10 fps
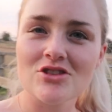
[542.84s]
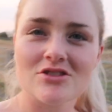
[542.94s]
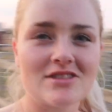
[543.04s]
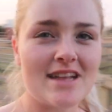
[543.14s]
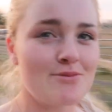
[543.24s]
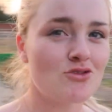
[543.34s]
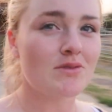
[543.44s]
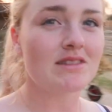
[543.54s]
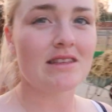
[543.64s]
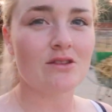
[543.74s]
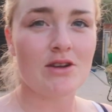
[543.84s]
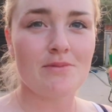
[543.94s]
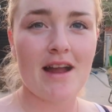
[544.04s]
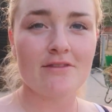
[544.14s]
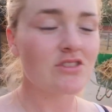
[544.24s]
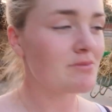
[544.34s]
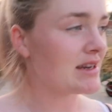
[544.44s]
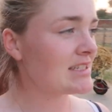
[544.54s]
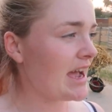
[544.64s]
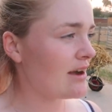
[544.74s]
just got to the stable to see the wheelbarrow. I've just
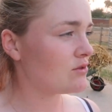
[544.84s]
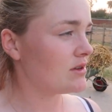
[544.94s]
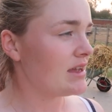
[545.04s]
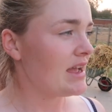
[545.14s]
mucked out,